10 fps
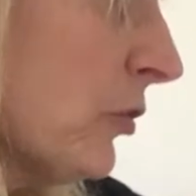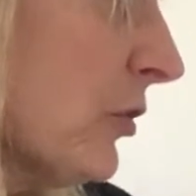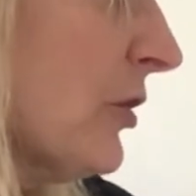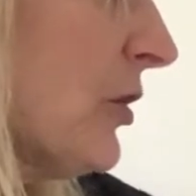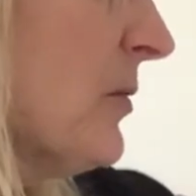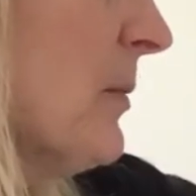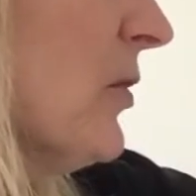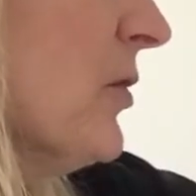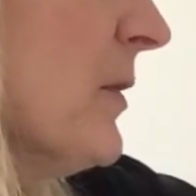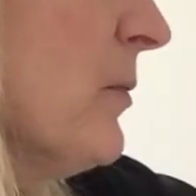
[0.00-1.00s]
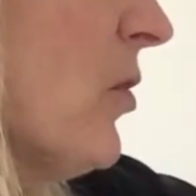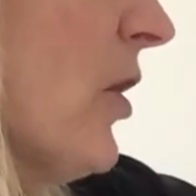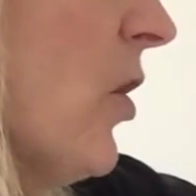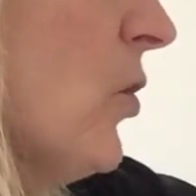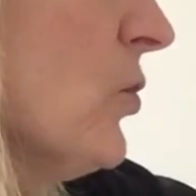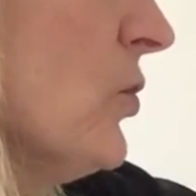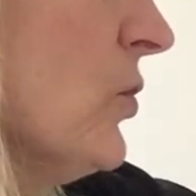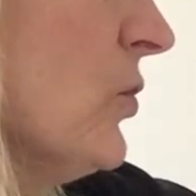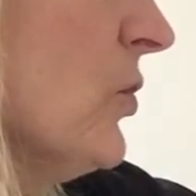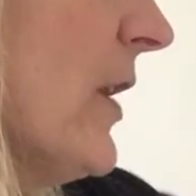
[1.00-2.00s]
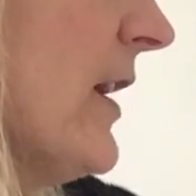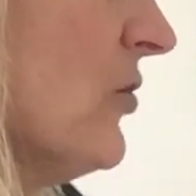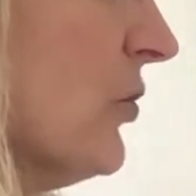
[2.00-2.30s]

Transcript: 36 people? It would be 0.0228, so